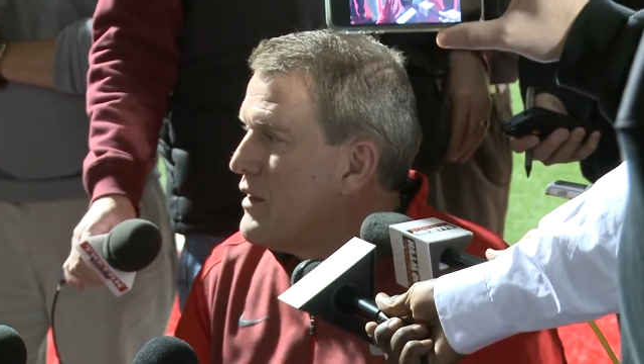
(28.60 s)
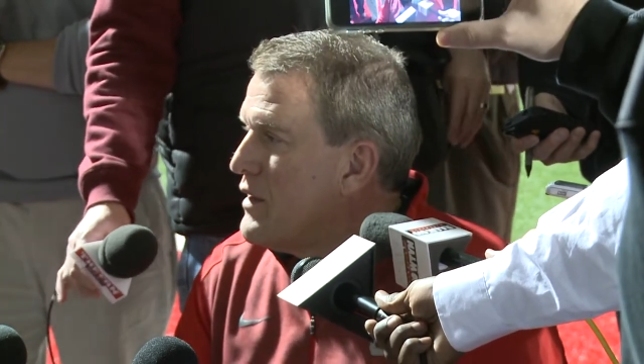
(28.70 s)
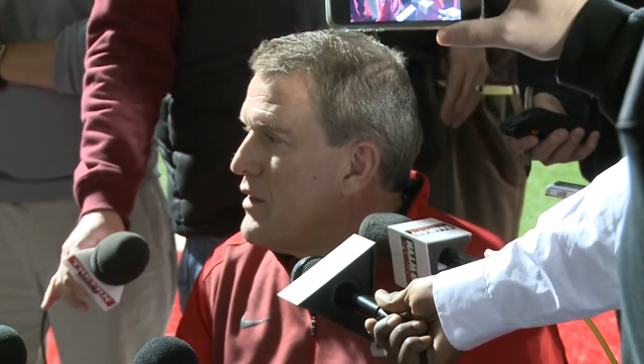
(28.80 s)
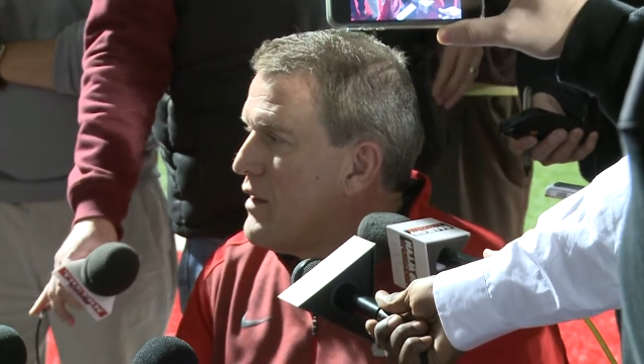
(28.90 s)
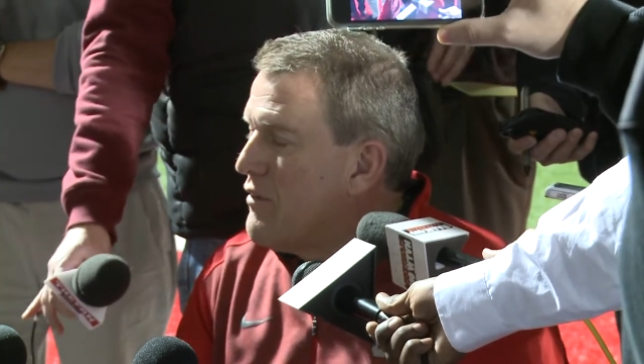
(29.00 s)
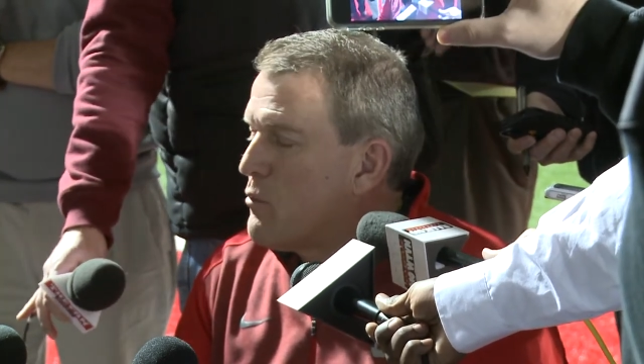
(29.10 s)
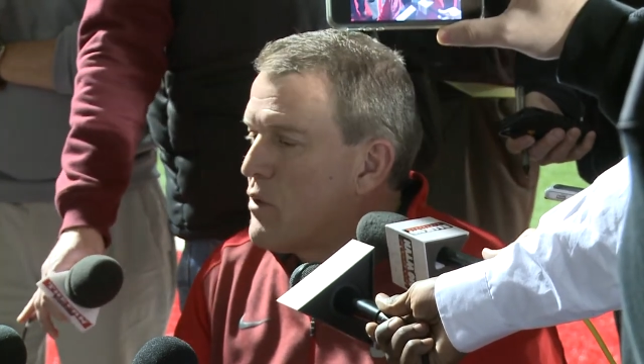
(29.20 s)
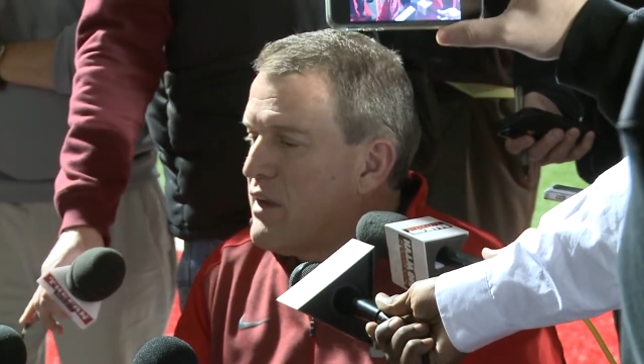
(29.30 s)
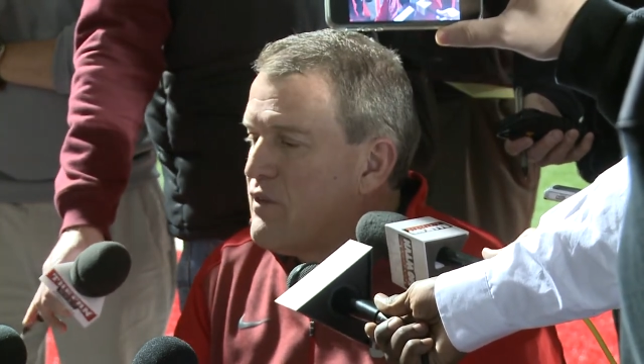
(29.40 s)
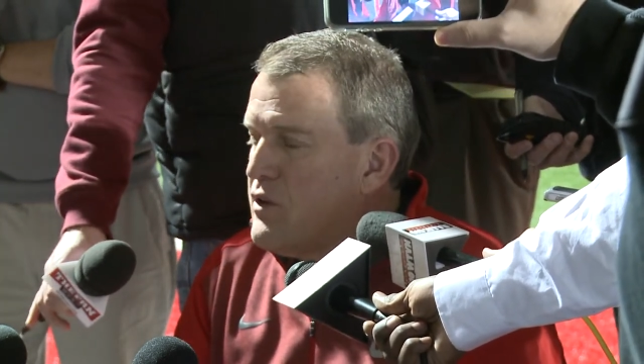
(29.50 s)
he'll have a
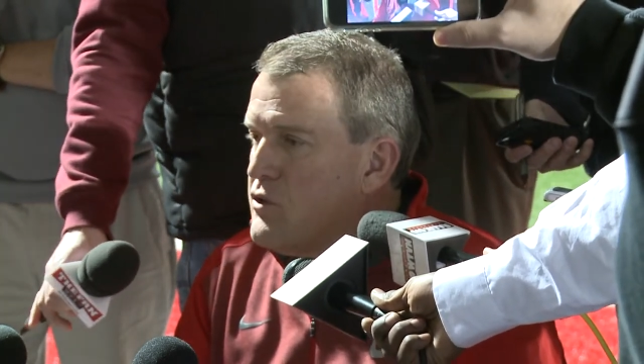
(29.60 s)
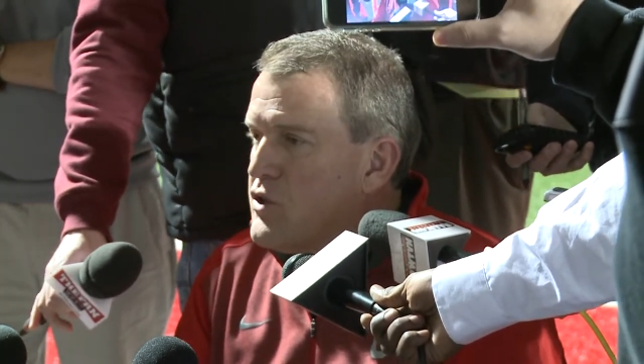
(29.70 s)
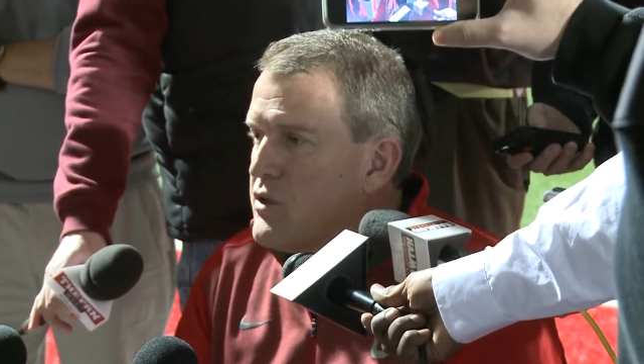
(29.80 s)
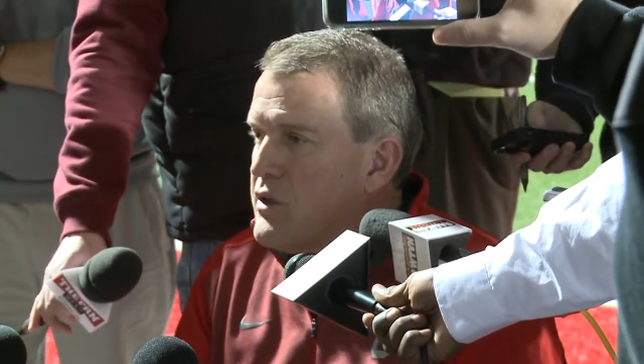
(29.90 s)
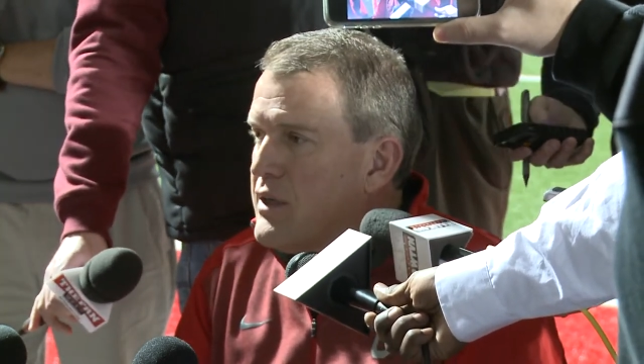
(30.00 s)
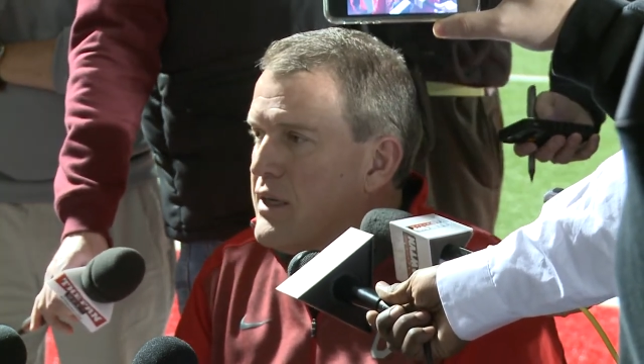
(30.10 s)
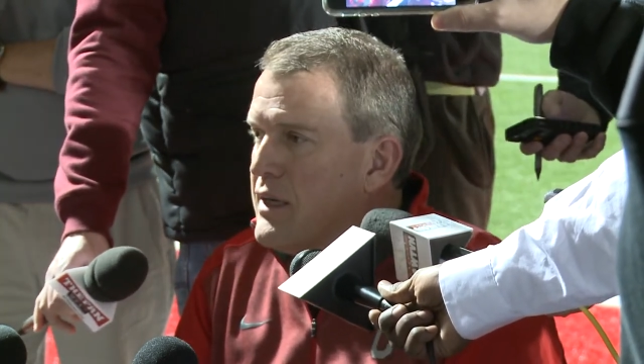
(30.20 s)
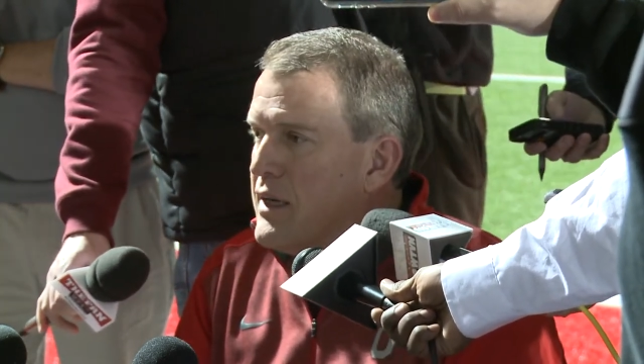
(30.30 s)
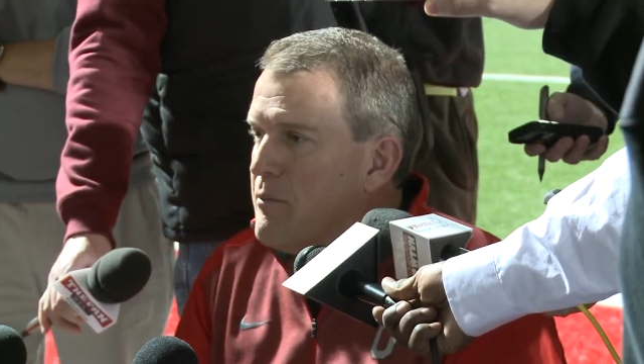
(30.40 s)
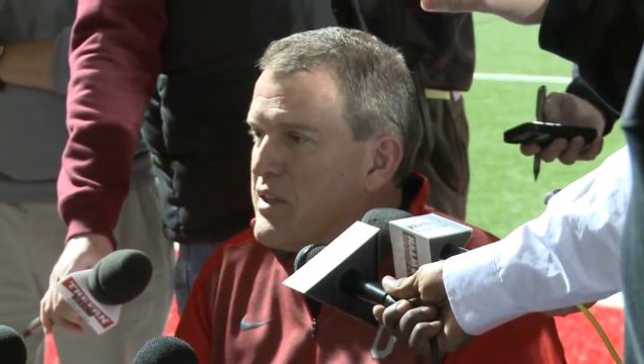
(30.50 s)
bright future.
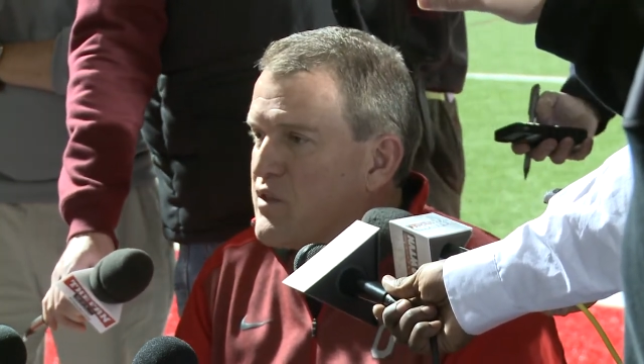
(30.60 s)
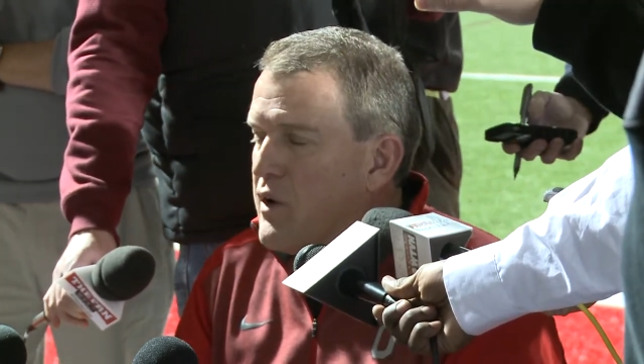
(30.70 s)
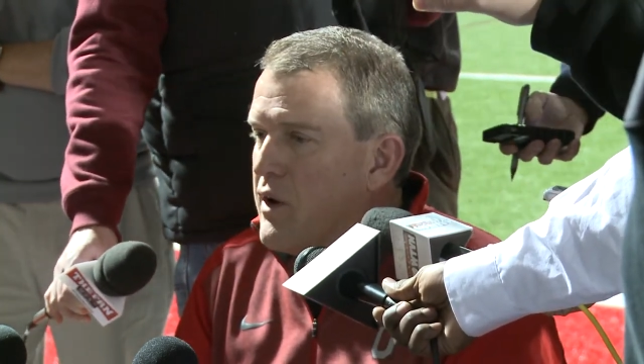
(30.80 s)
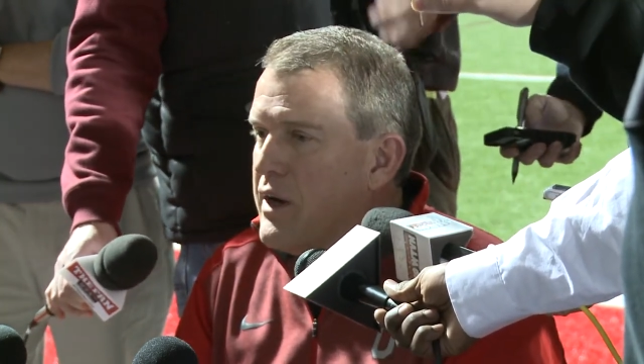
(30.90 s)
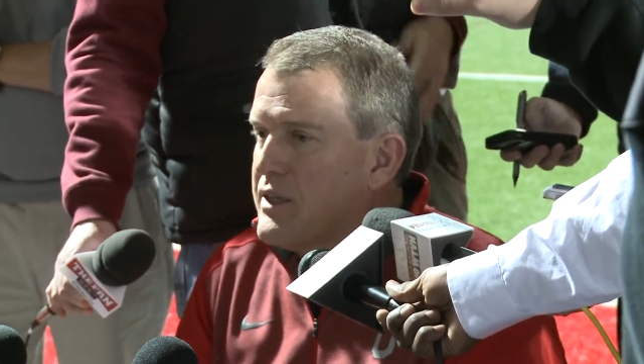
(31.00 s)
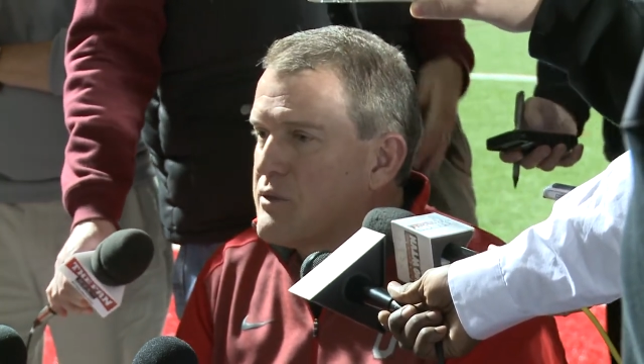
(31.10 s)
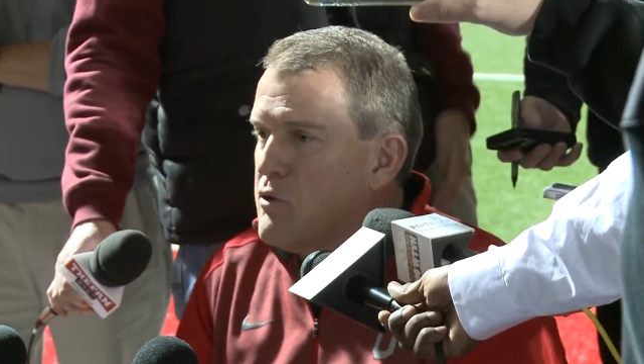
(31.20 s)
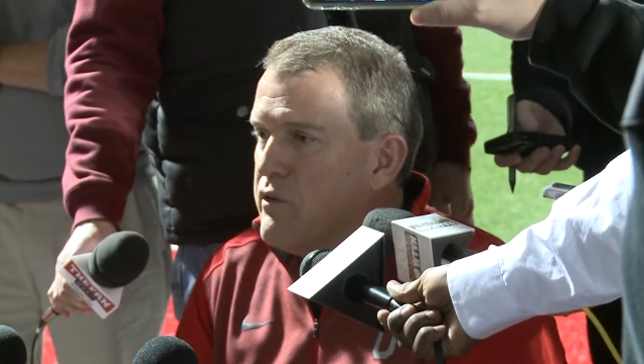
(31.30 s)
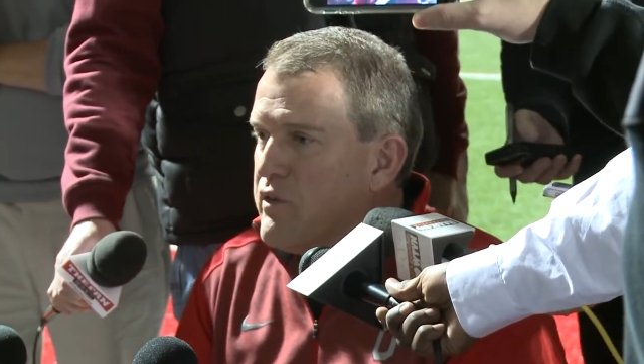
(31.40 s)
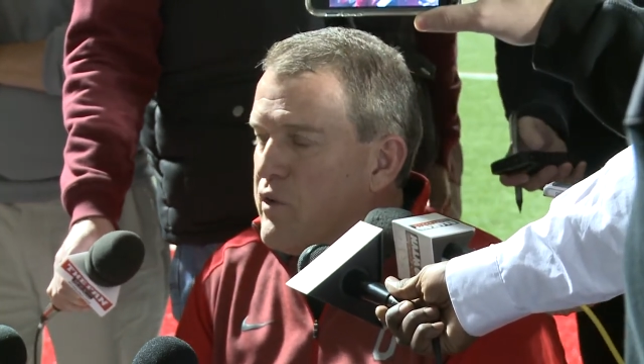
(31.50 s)
Um, as far as
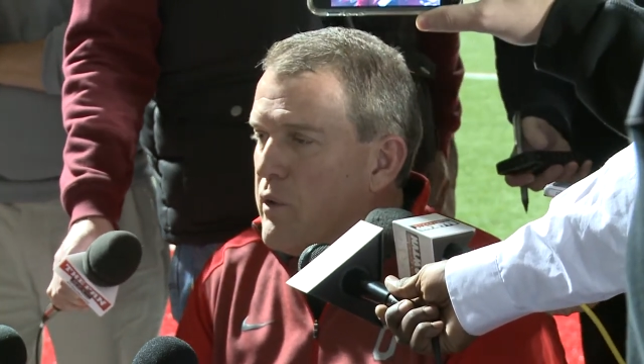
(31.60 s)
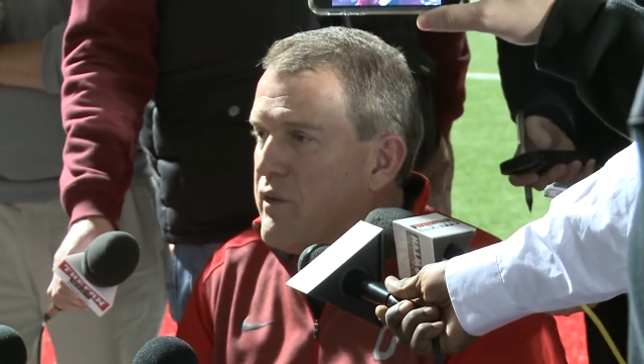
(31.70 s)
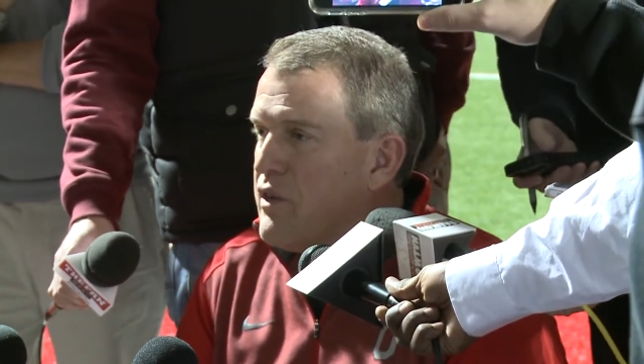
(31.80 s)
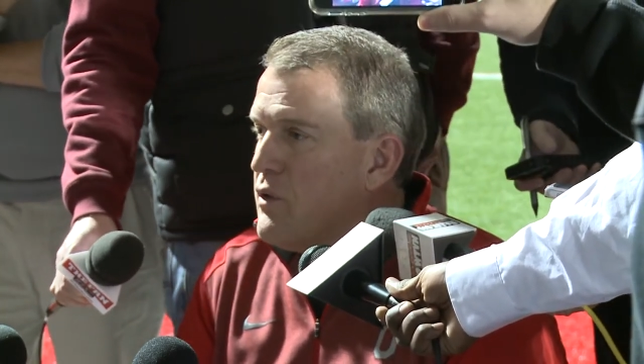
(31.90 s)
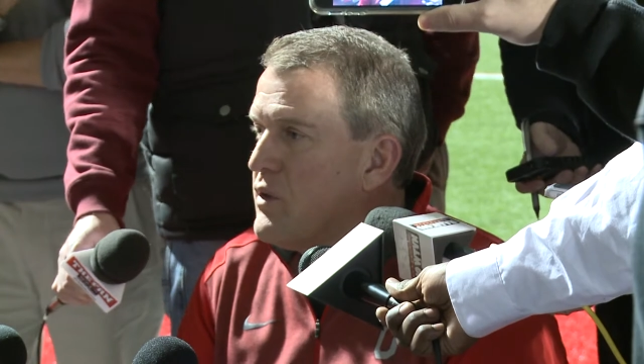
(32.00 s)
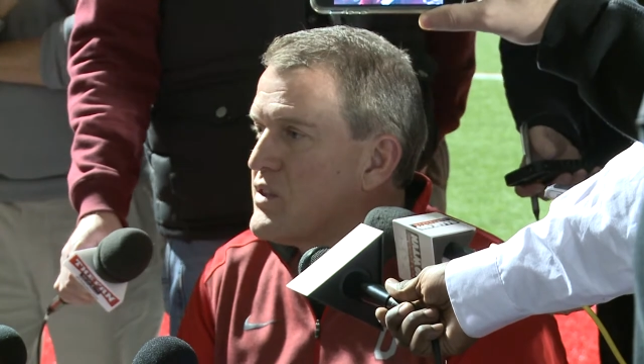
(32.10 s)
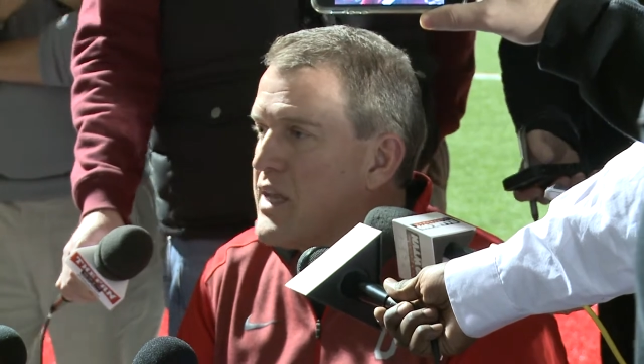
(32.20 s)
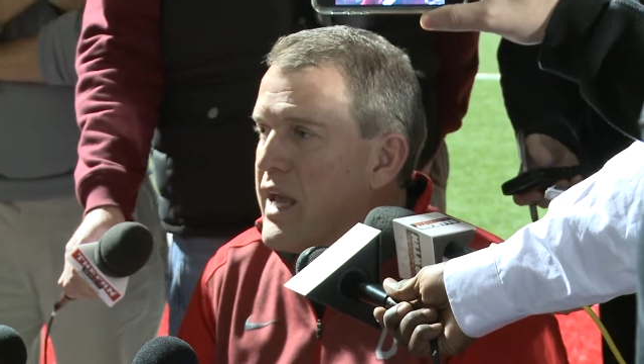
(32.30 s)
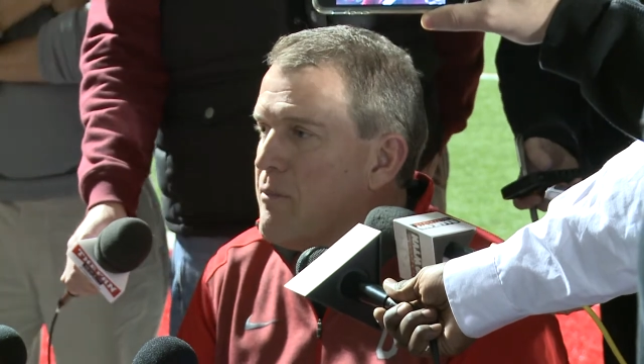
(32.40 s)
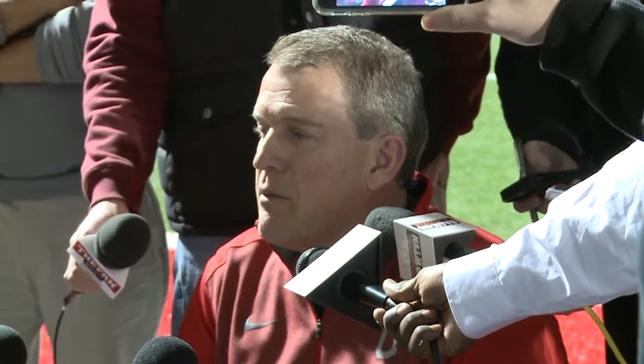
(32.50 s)
moving forward through this game,